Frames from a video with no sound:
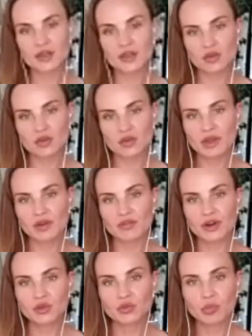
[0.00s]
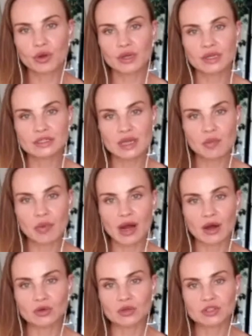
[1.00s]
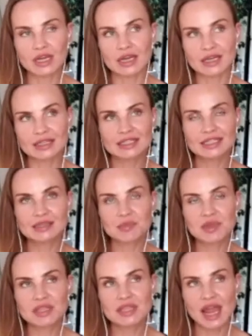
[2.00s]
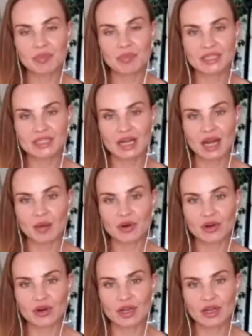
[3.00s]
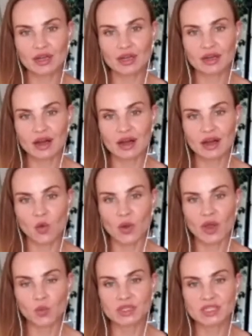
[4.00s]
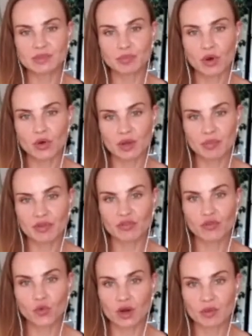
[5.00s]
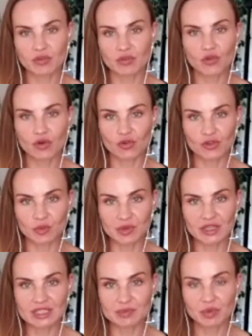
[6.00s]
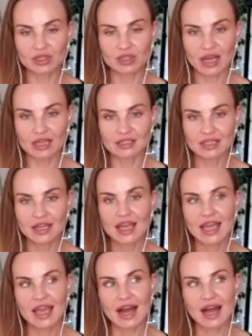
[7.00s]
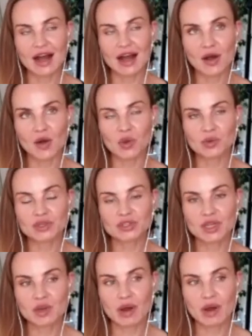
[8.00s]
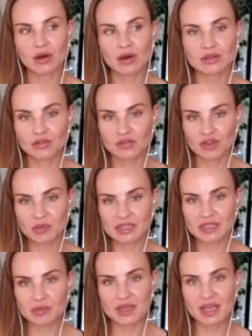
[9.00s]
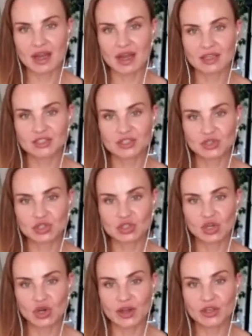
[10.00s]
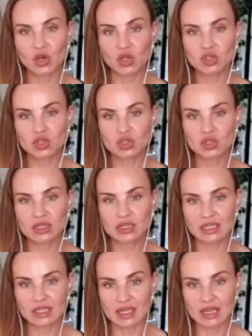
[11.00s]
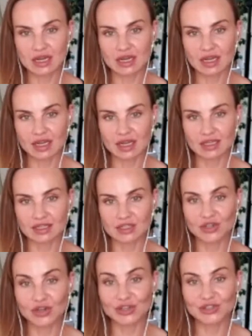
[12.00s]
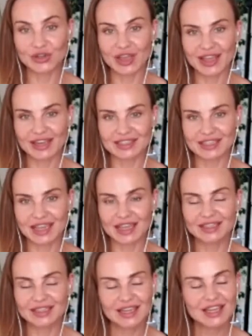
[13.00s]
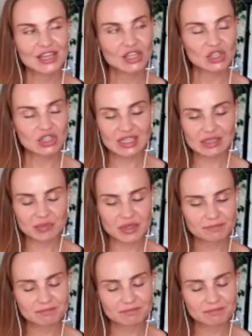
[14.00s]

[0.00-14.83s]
you made a very good point about this is something that I picked up earlier when we spoke before filming this podcast. We were talking about filming something, and I asked you, so are you going to look at it later and you're going to edit? And you said something,